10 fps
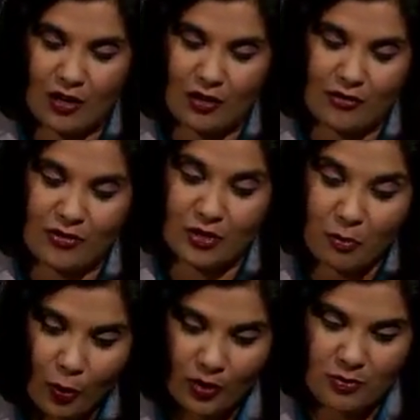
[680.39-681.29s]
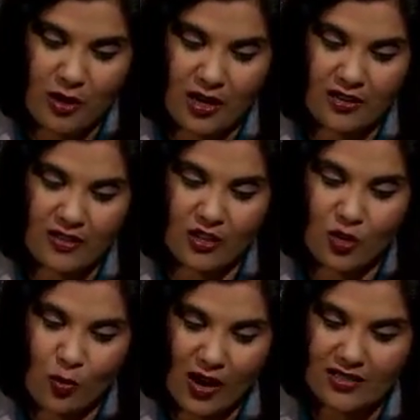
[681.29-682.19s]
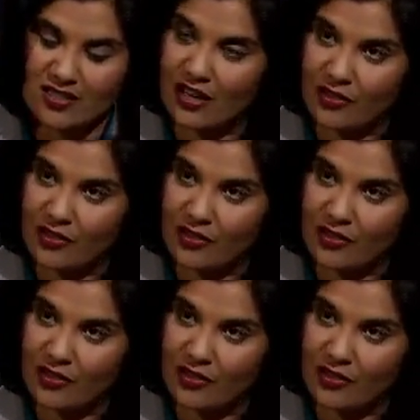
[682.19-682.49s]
of supporters behind it. The U.S. and